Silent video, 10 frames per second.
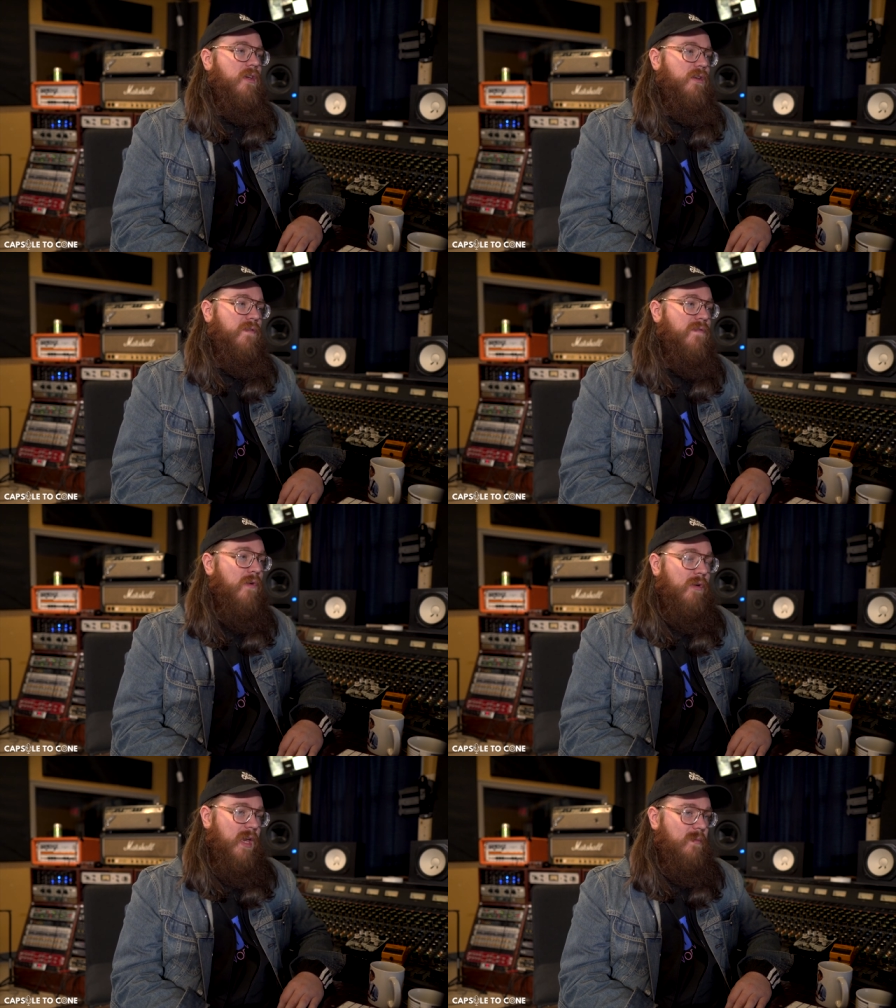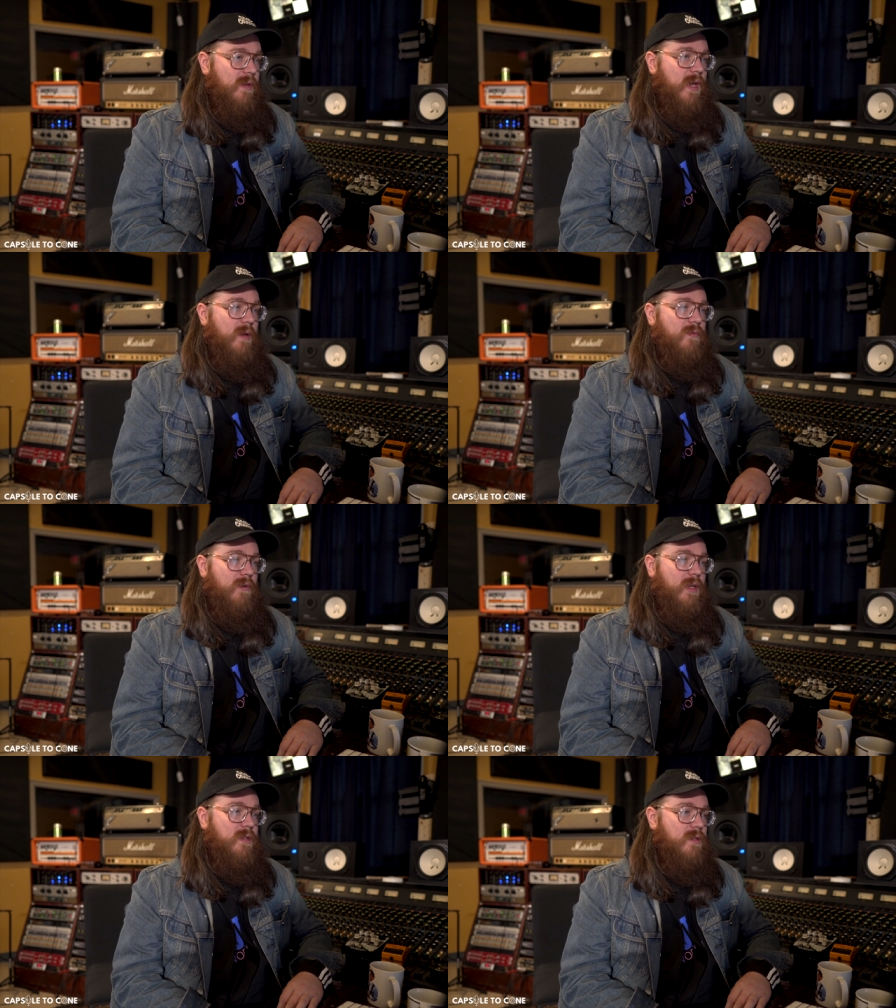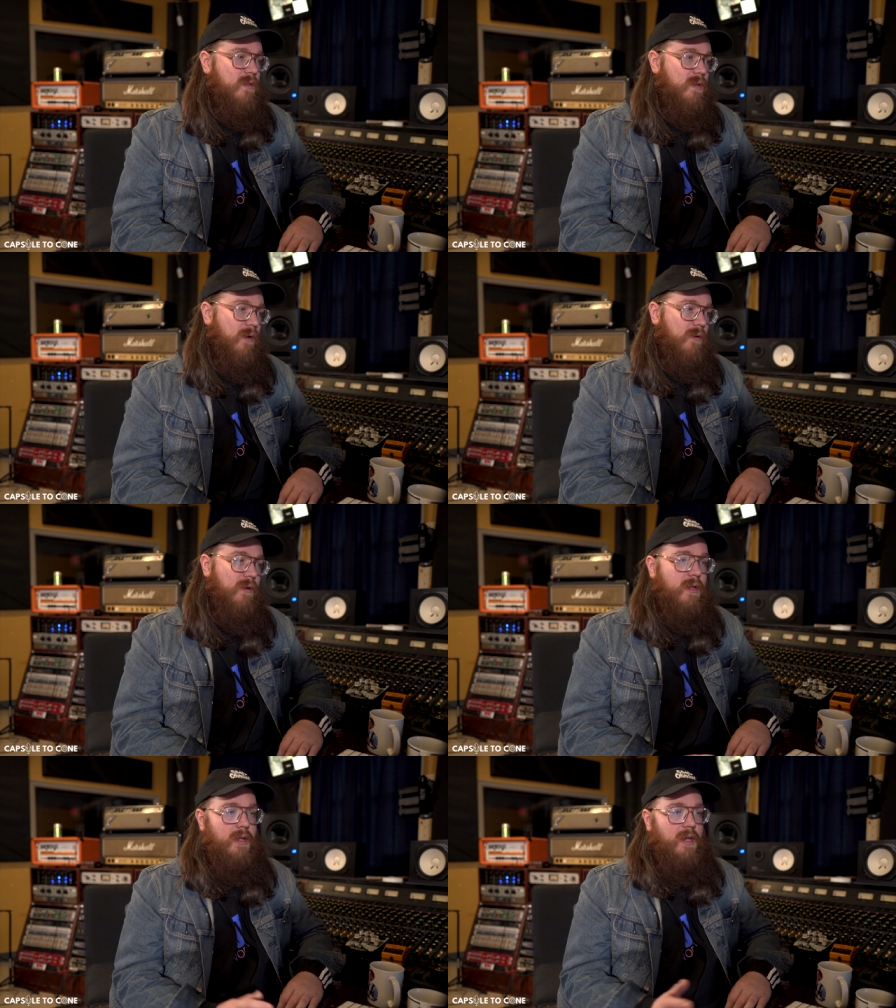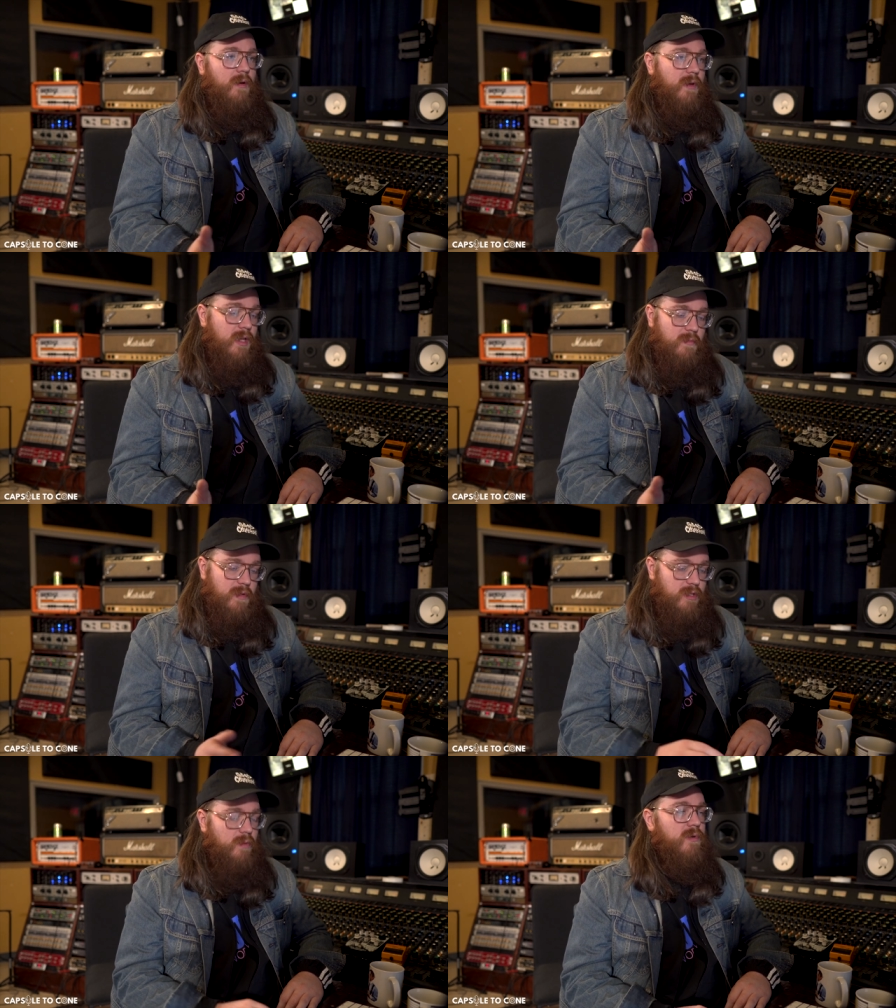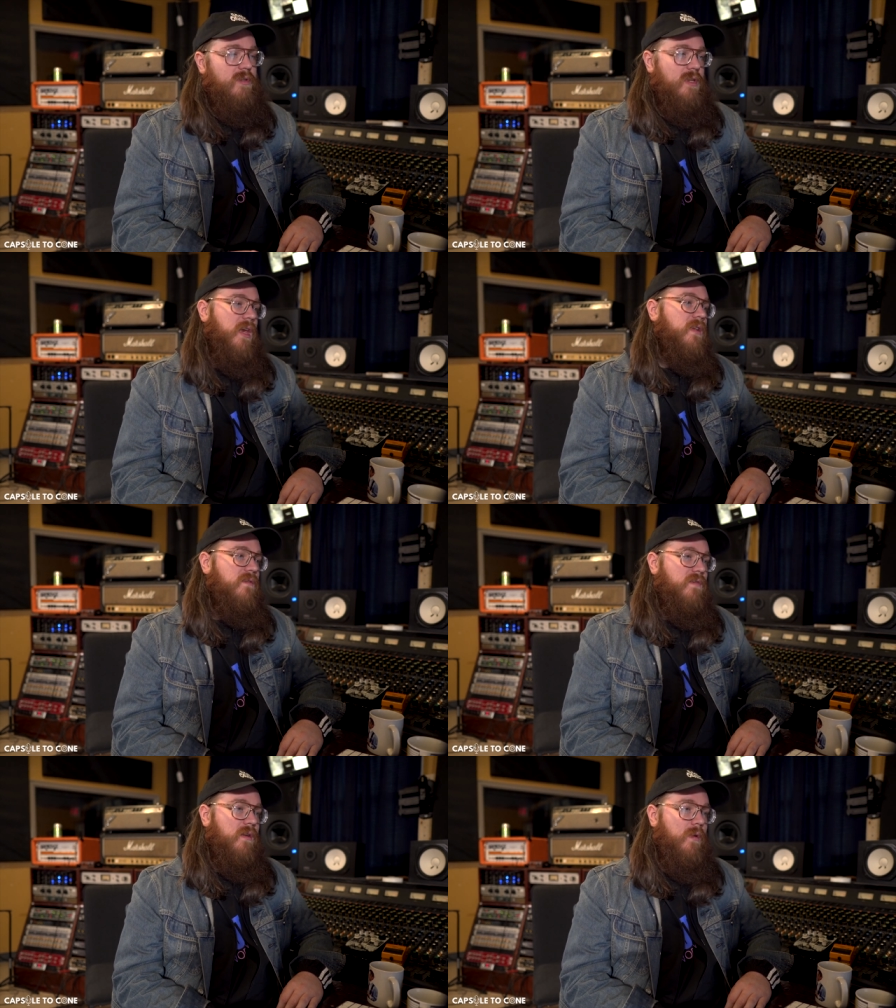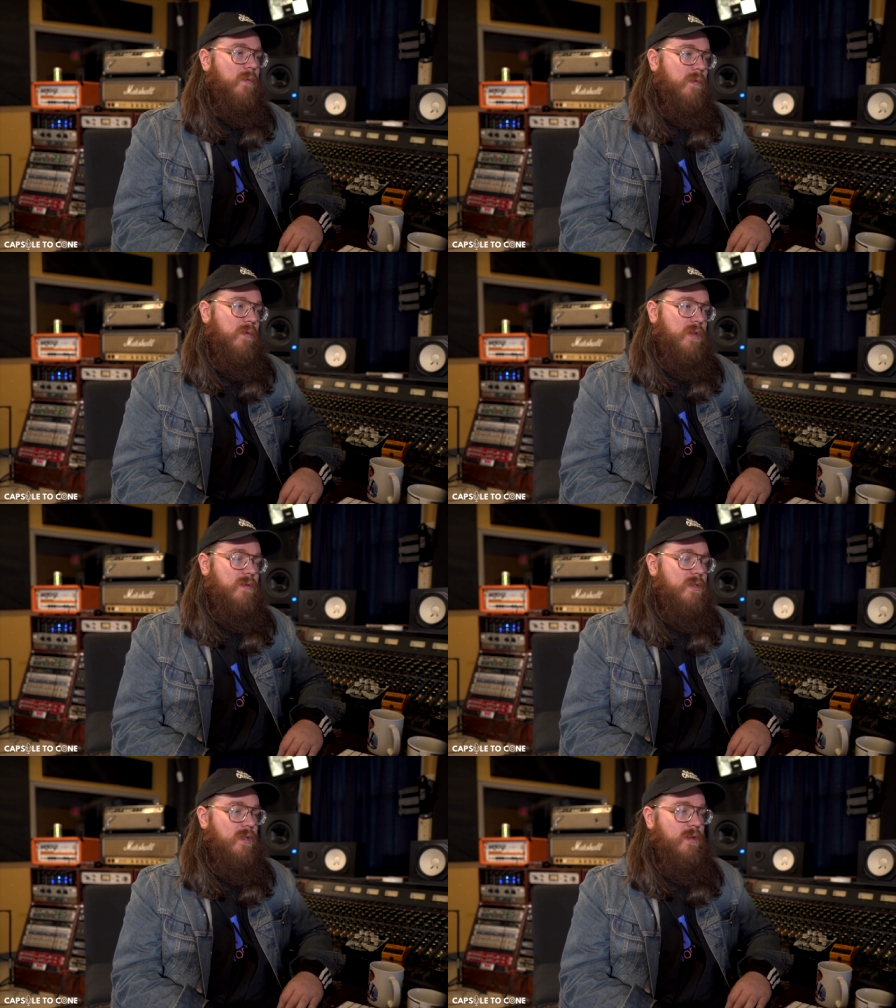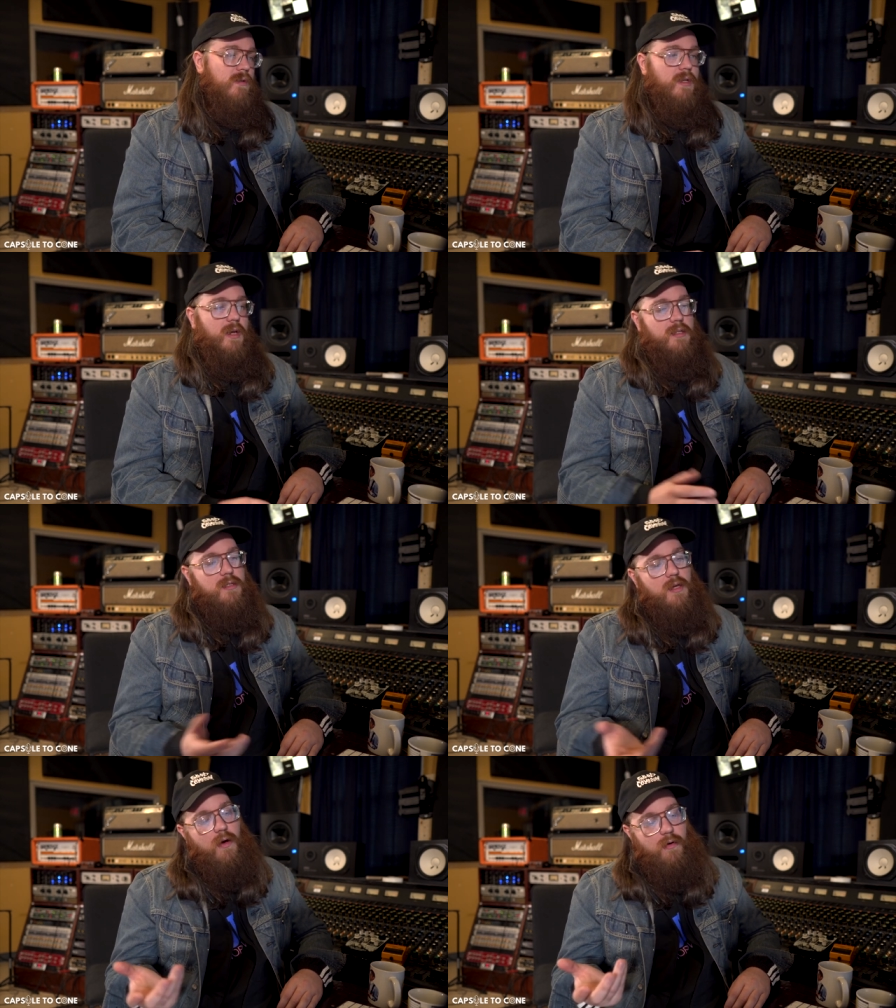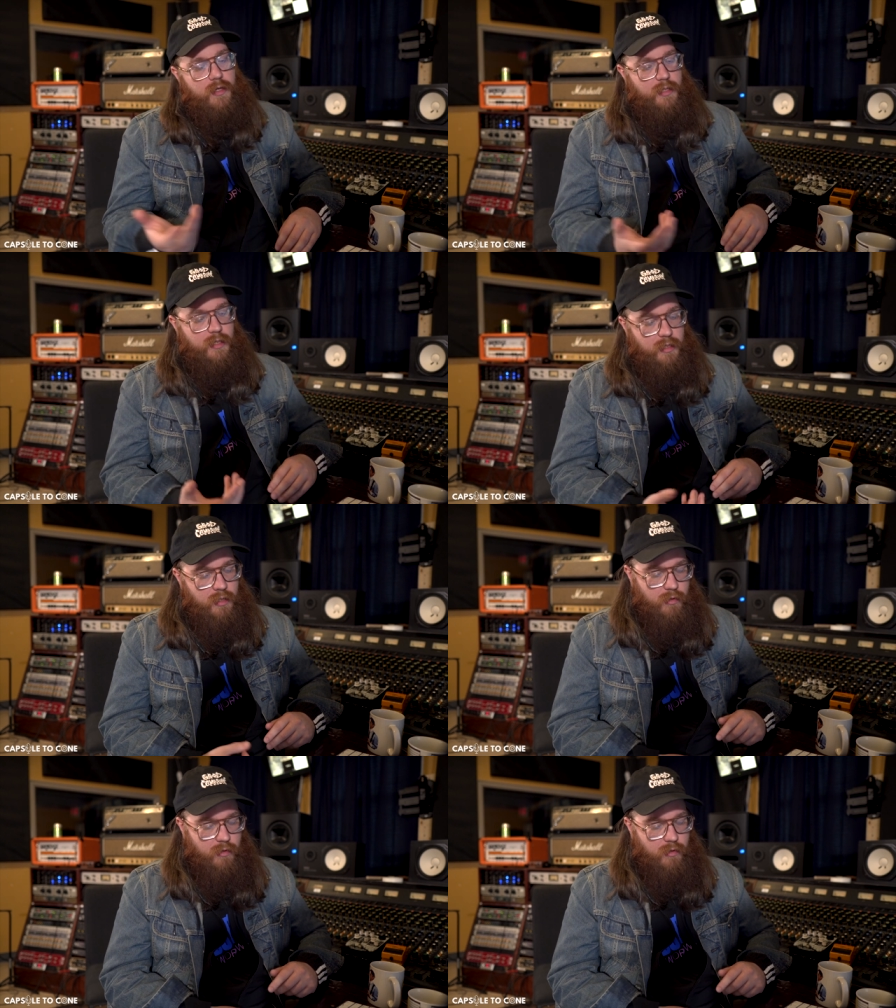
you know four API pre's. So and we had to be super selective on what we were using those on. So you